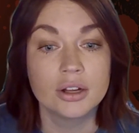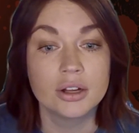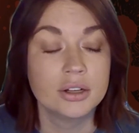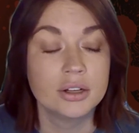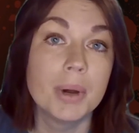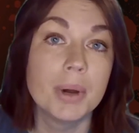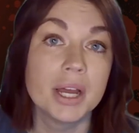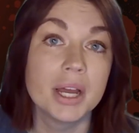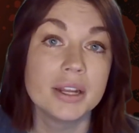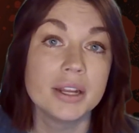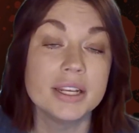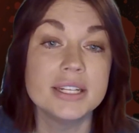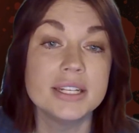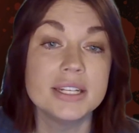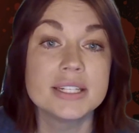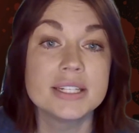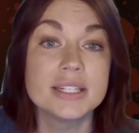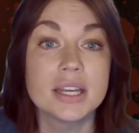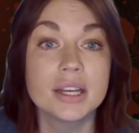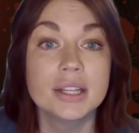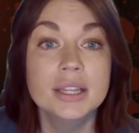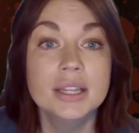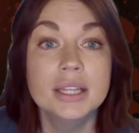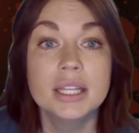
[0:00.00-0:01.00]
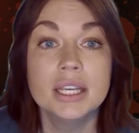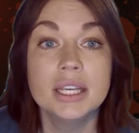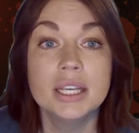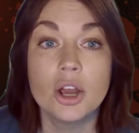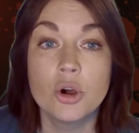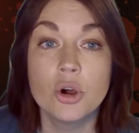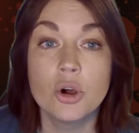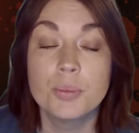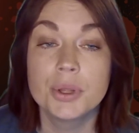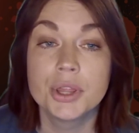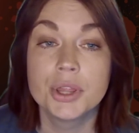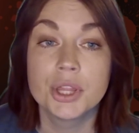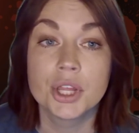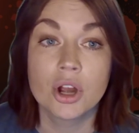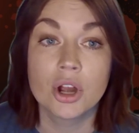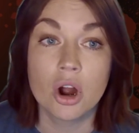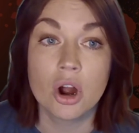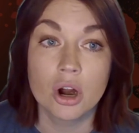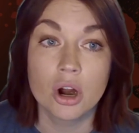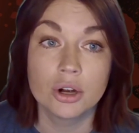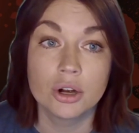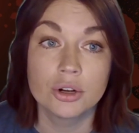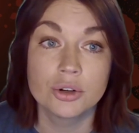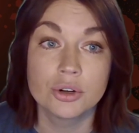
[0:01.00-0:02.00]
But he suddenly opened the
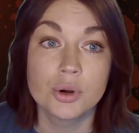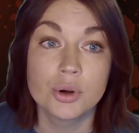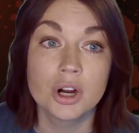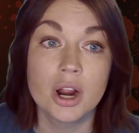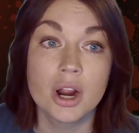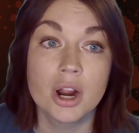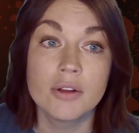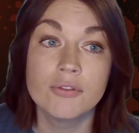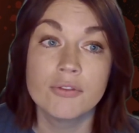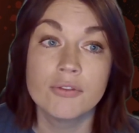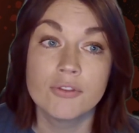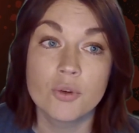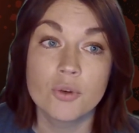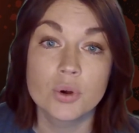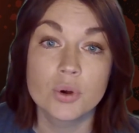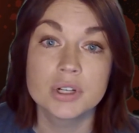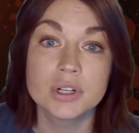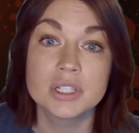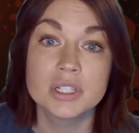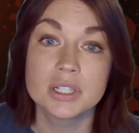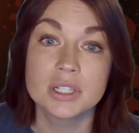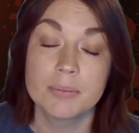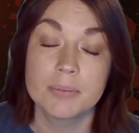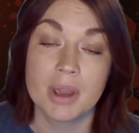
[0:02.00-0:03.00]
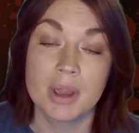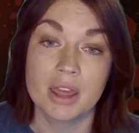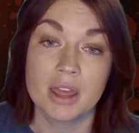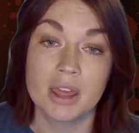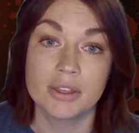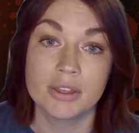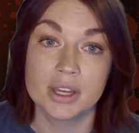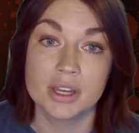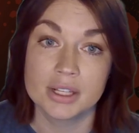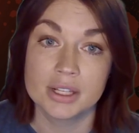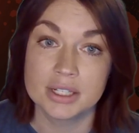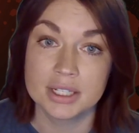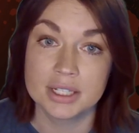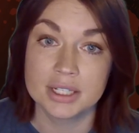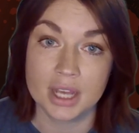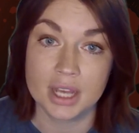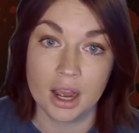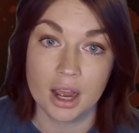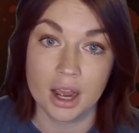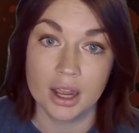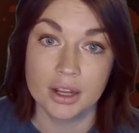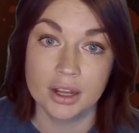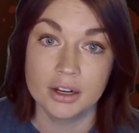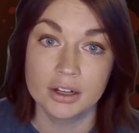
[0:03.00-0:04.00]
car door and forced Samantha
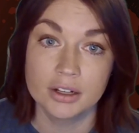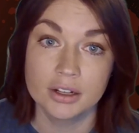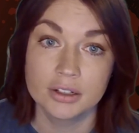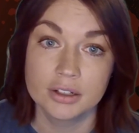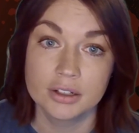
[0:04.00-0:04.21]
inside.